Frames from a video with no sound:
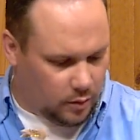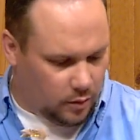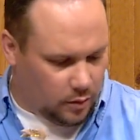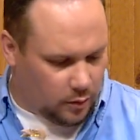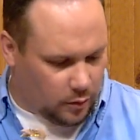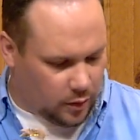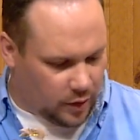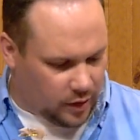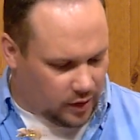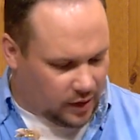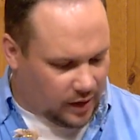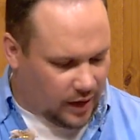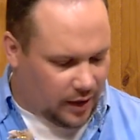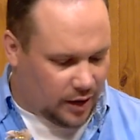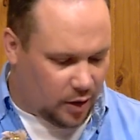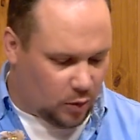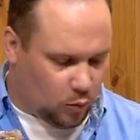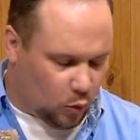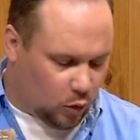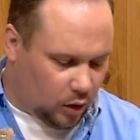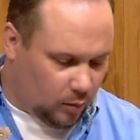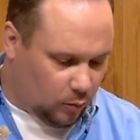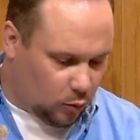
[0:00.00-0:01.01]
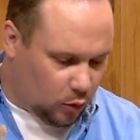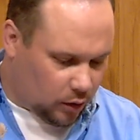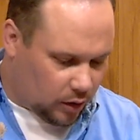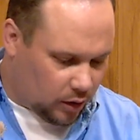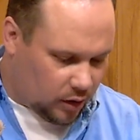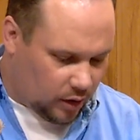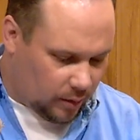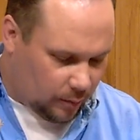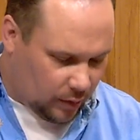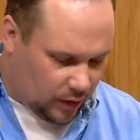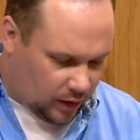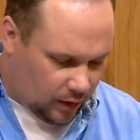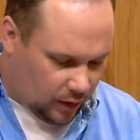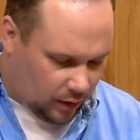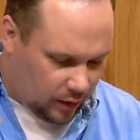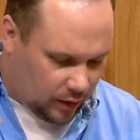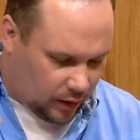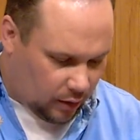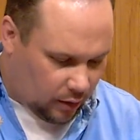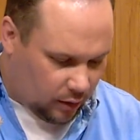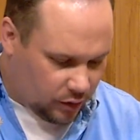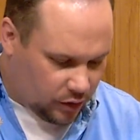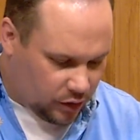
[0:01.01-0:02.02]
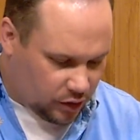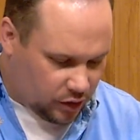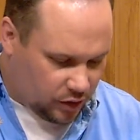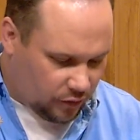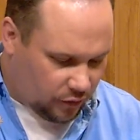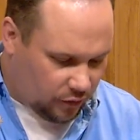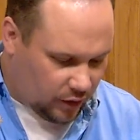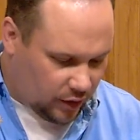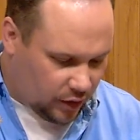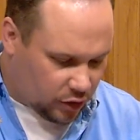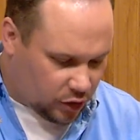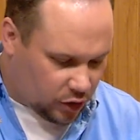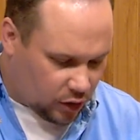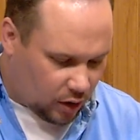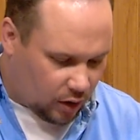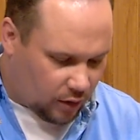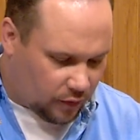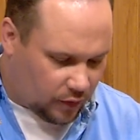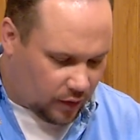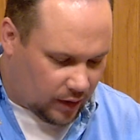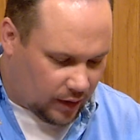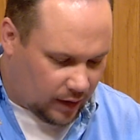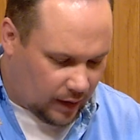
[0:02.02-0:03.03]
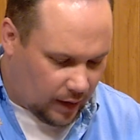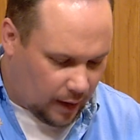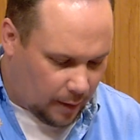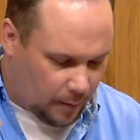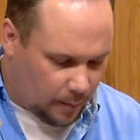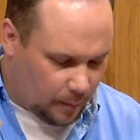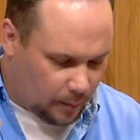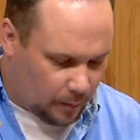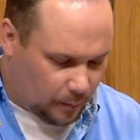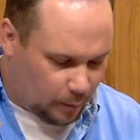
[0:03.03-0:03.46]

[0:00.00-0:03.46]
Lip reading: We're going to tie in one more clump of hair here just to finish off the head.